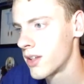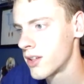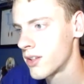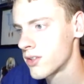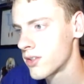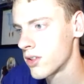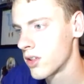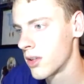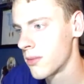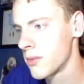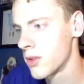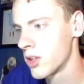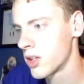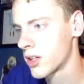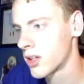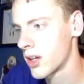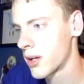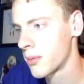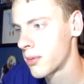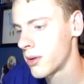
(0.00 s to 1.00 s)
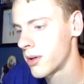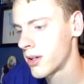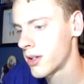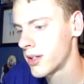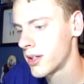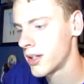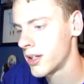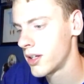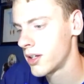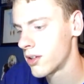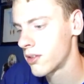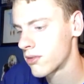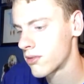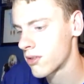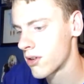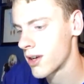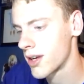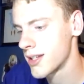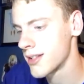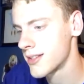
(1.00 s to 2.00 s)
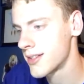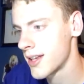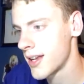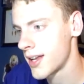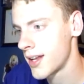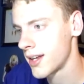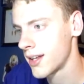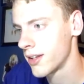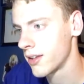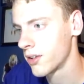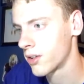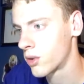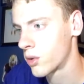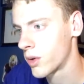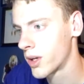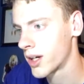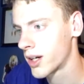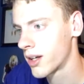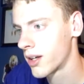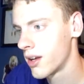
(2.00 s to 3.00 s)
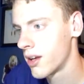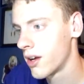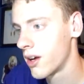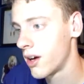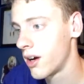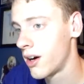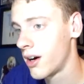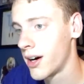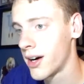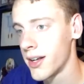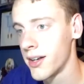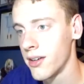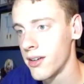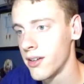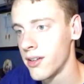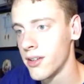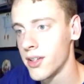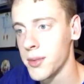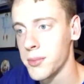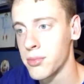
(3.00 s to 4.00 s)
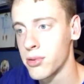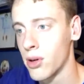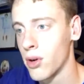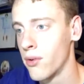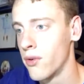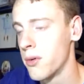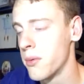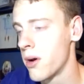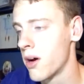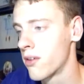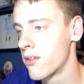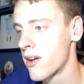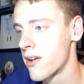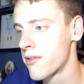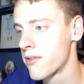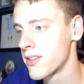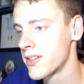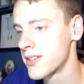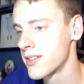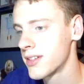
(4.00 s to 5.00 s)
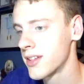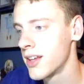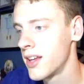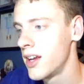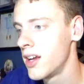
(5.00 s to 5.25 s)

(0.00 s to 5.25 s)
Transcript: So let me look up Ryan Tannehill quick on Pro Football Reference.